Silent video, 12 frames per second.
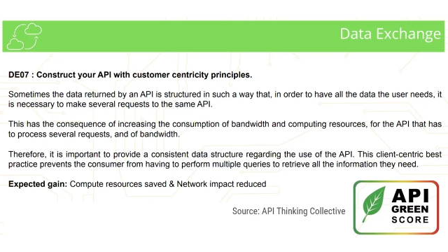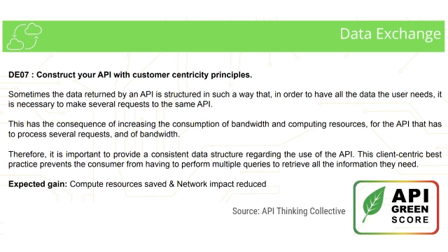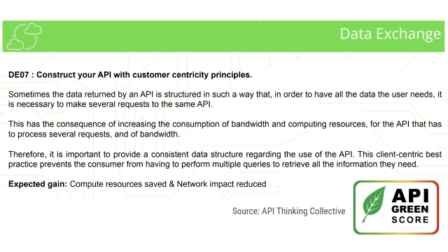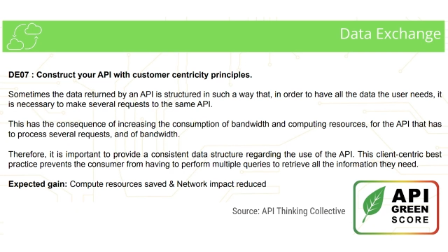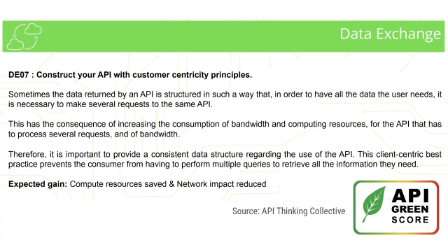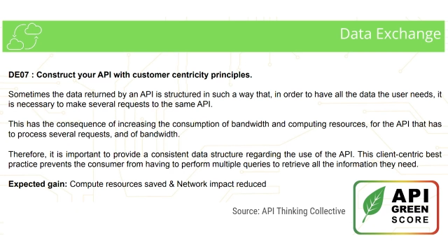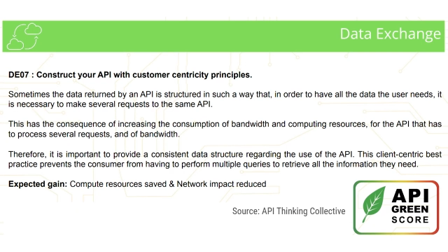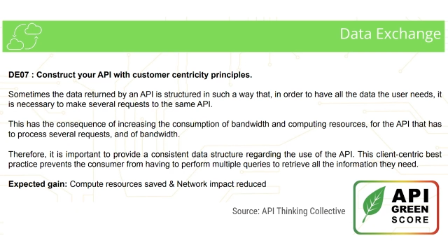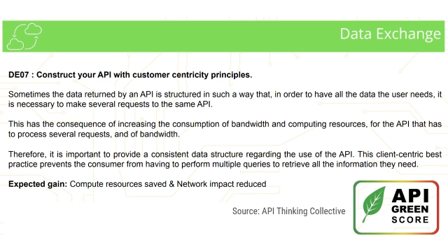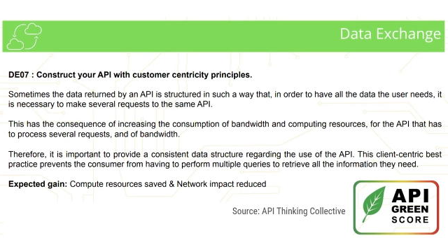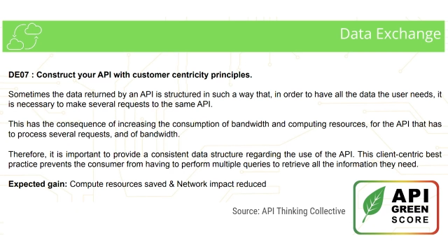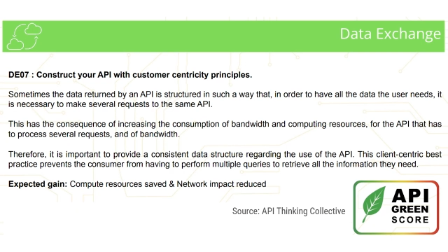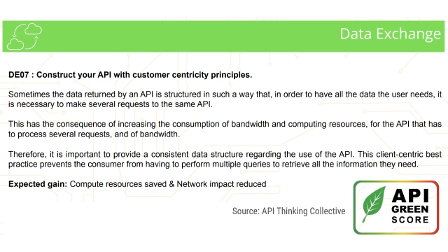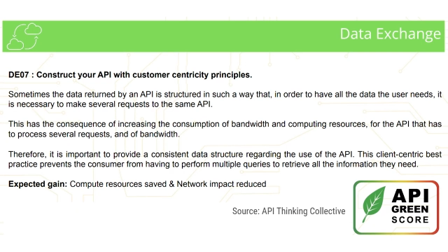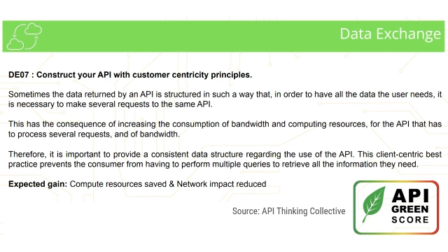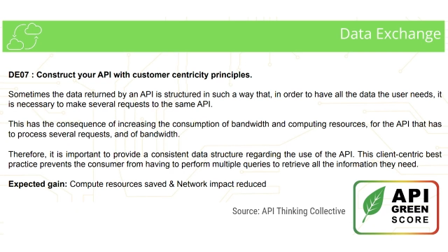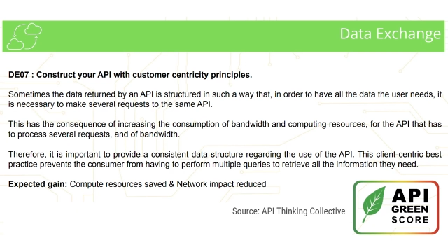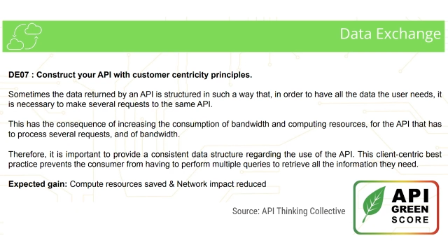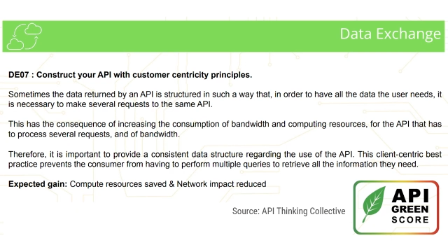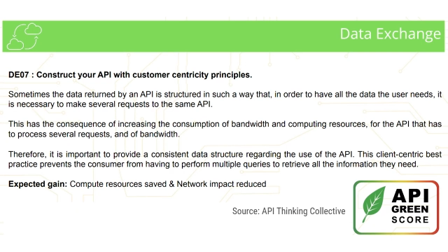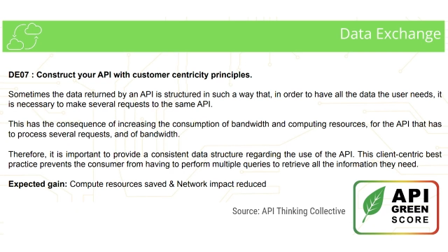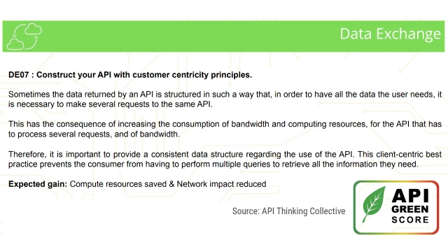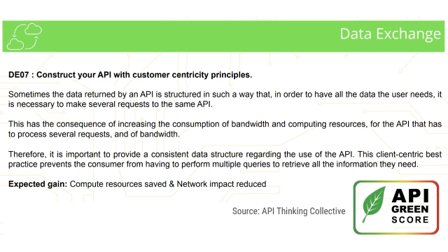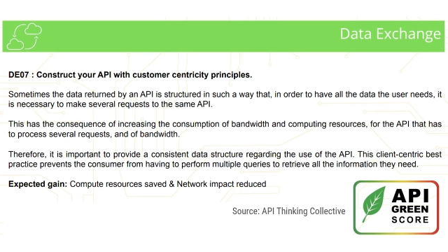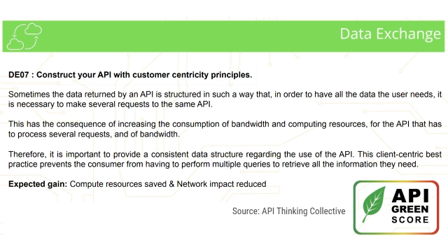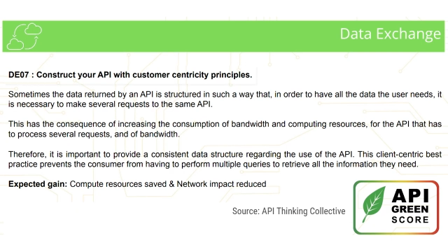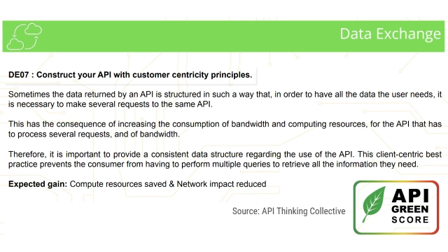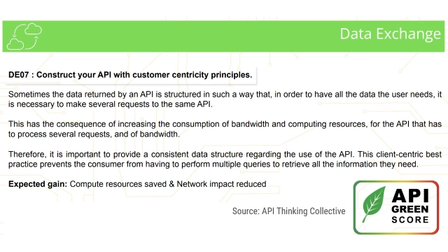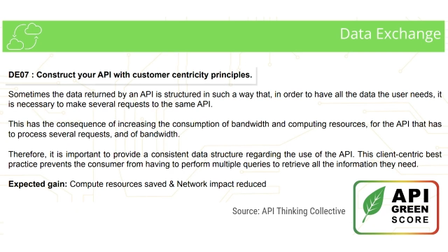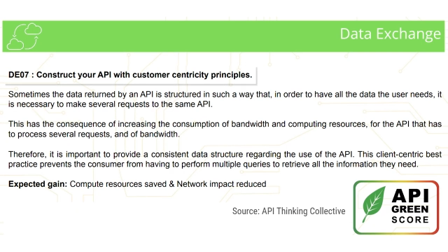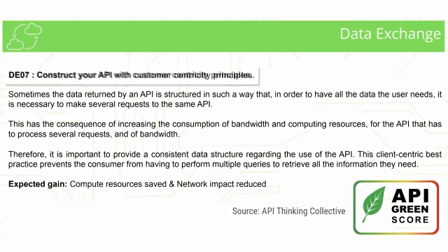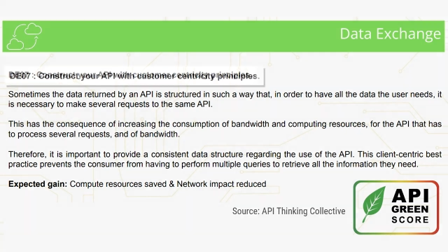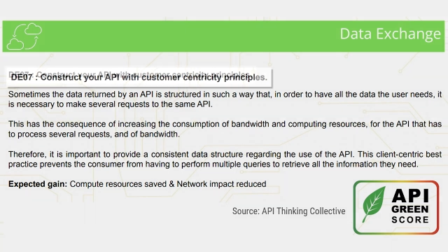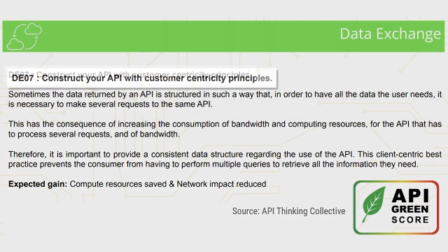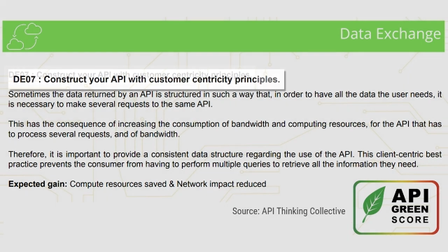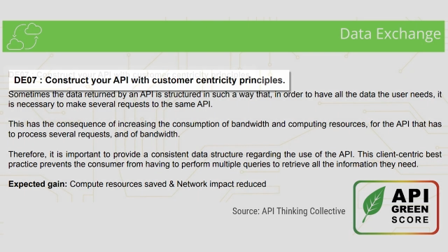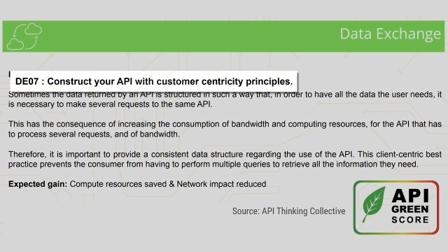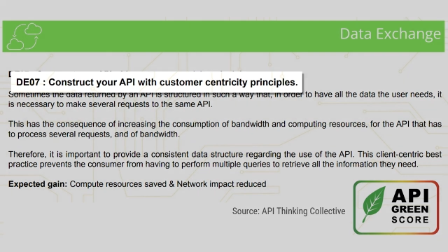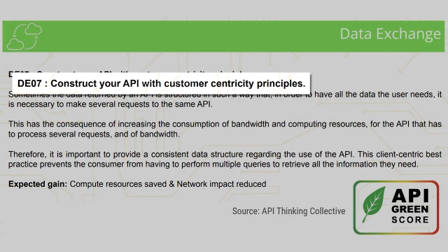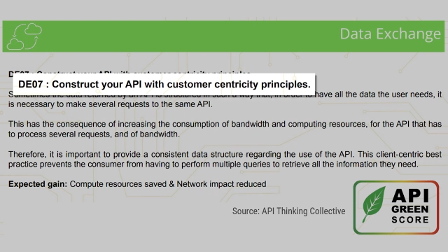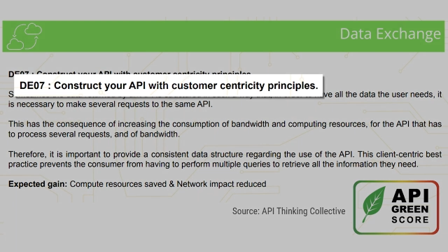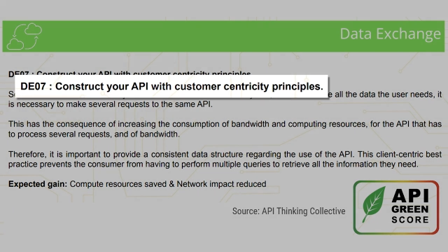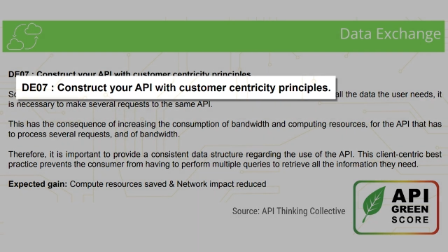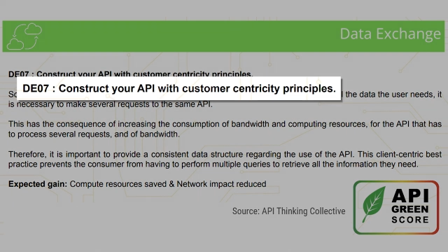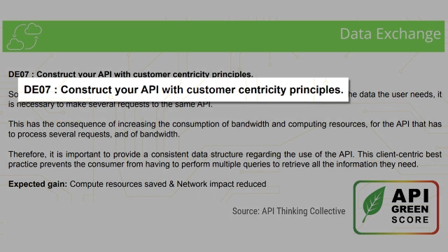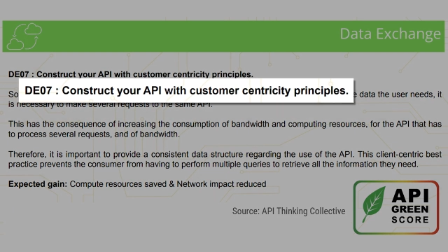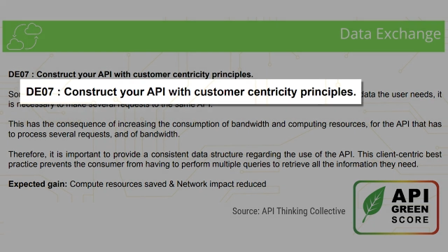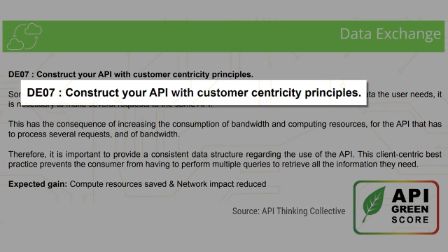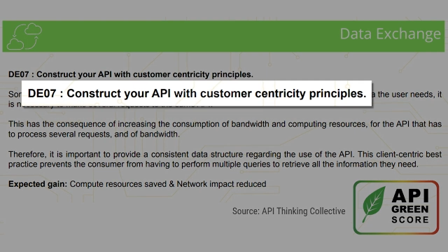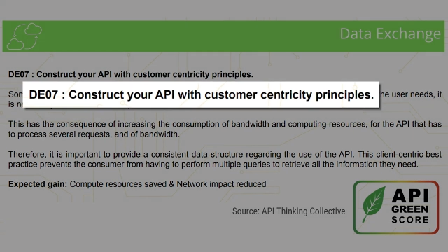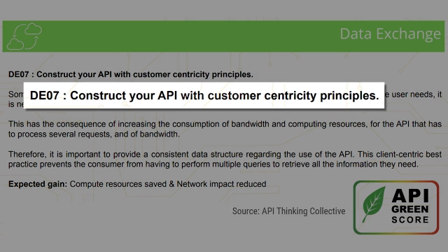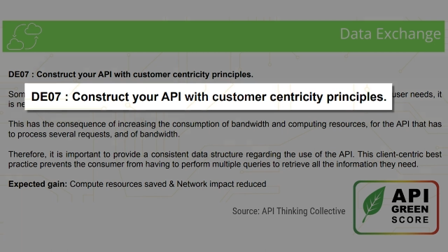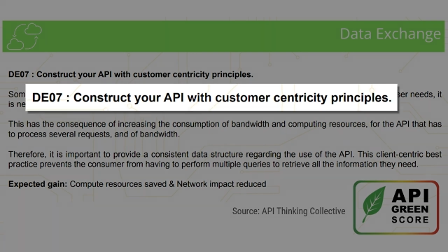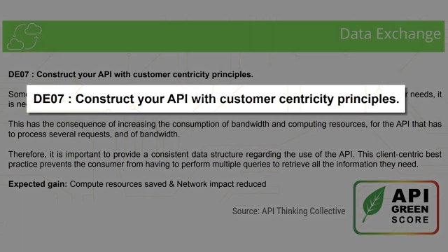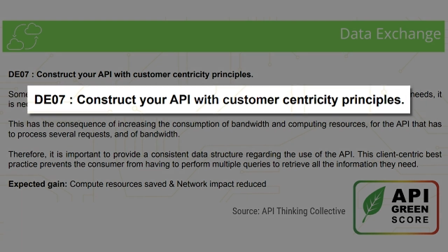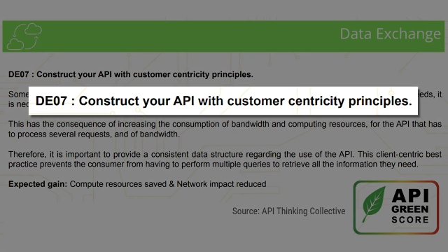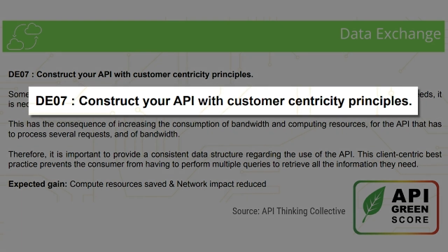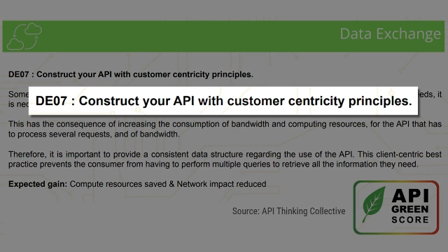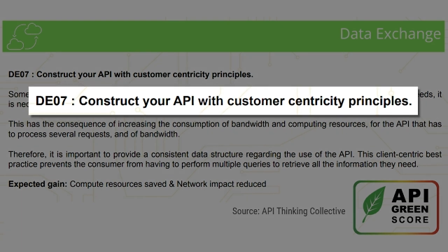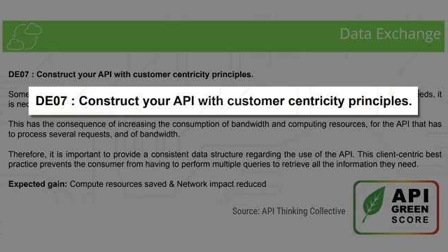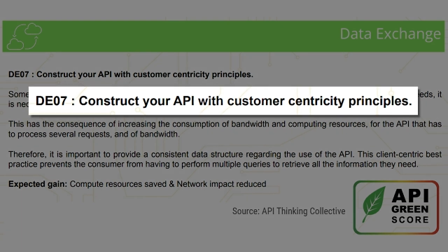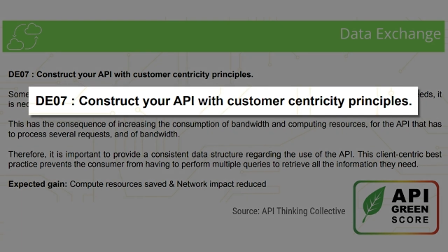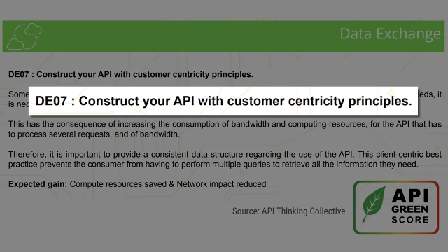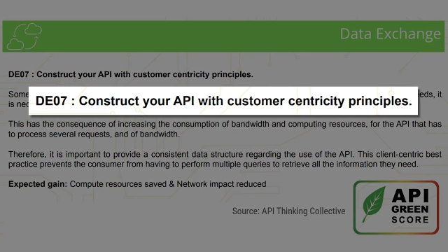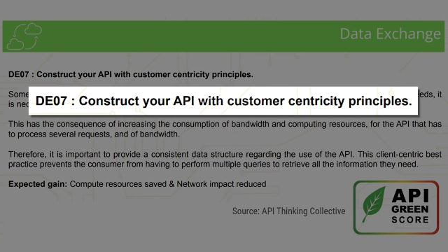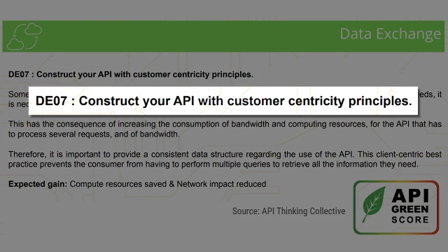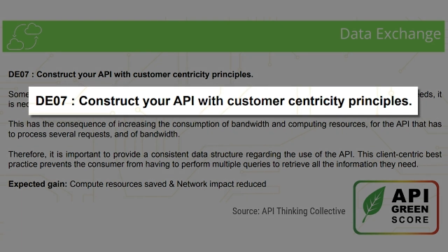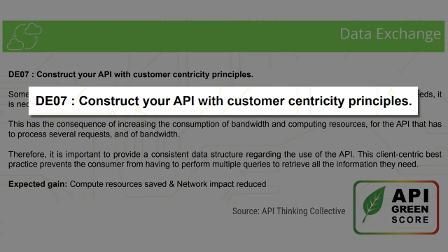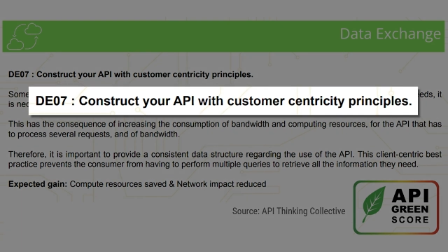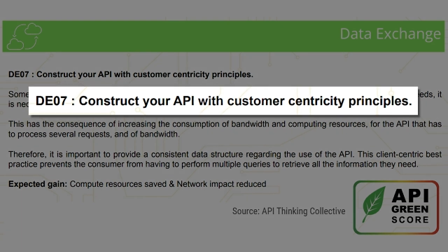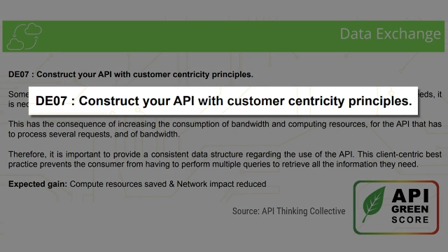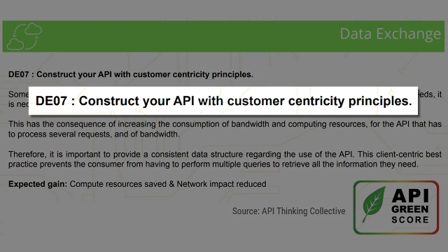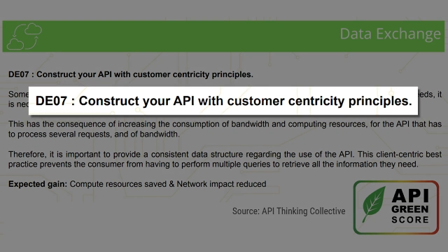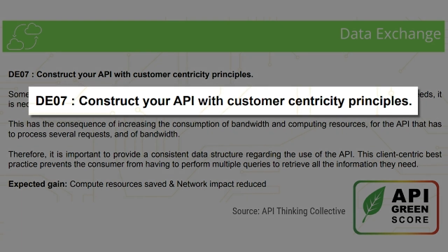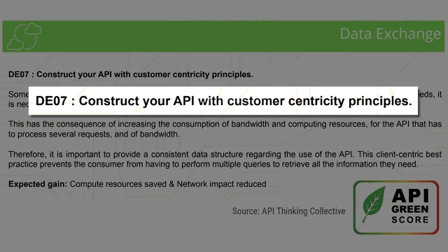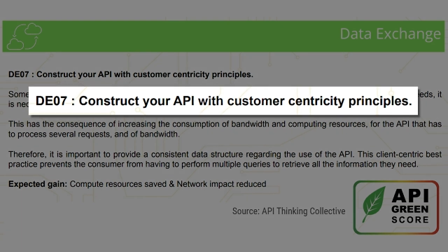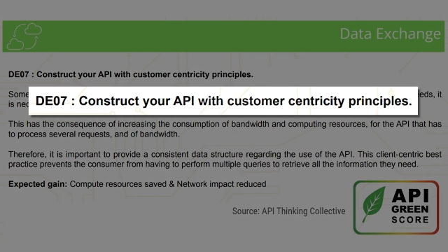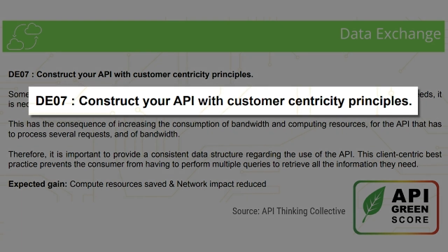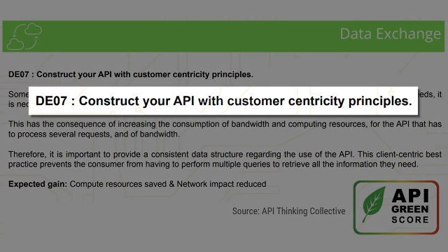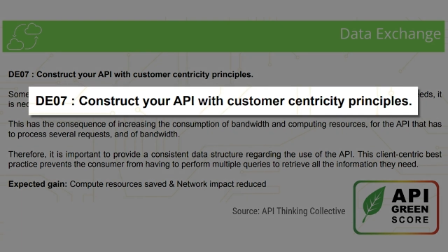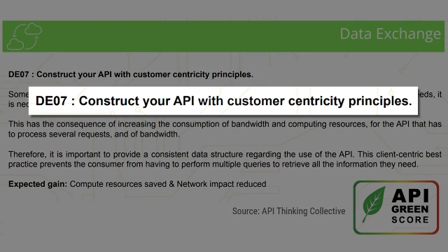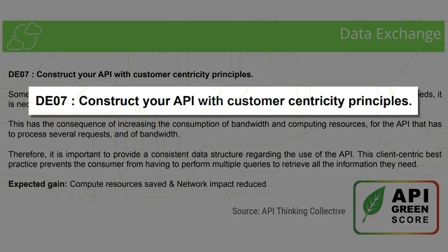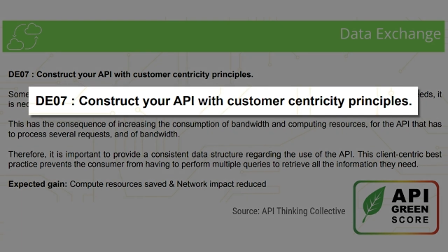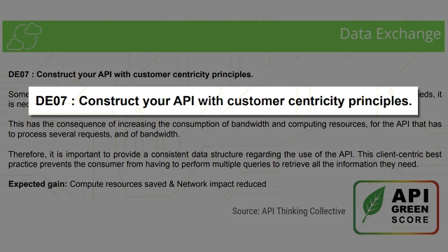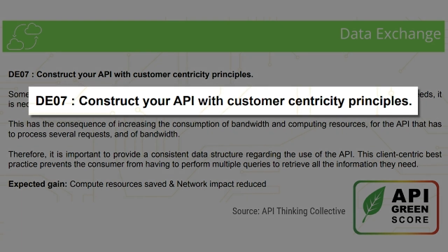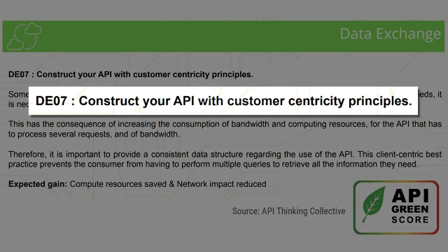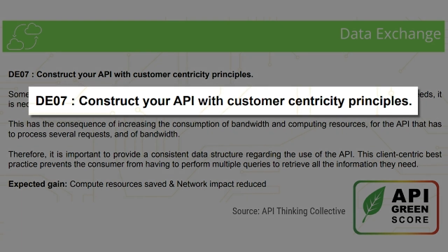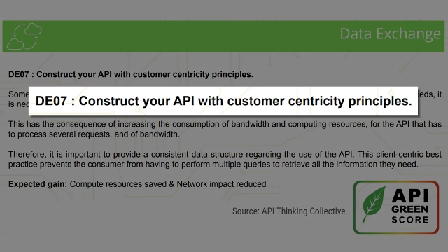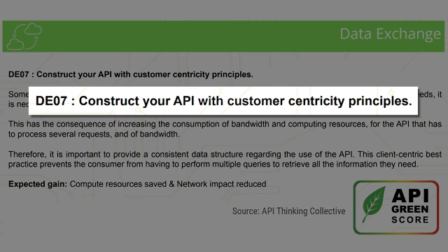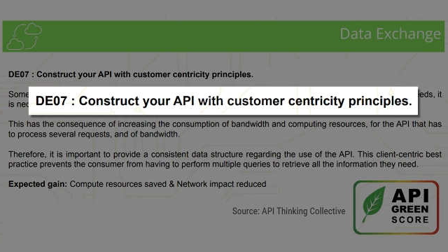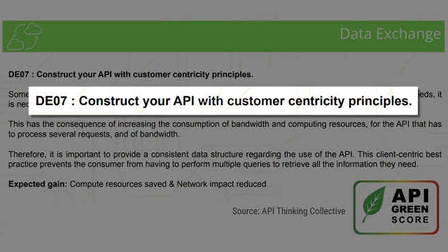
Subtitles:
[unreadable: no face in view]